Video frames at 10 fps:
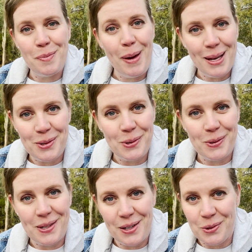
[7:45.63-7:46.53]

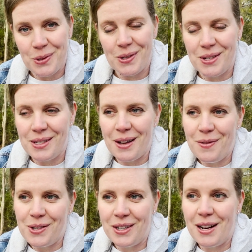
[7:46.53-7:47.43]
petals and all sorts of stuff,
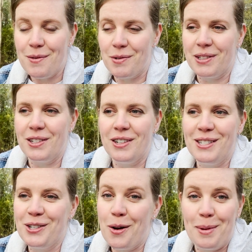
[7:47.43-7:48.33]
so you can have a really
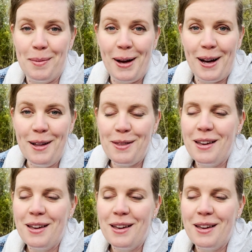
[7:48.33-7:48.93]
nice time in the bath.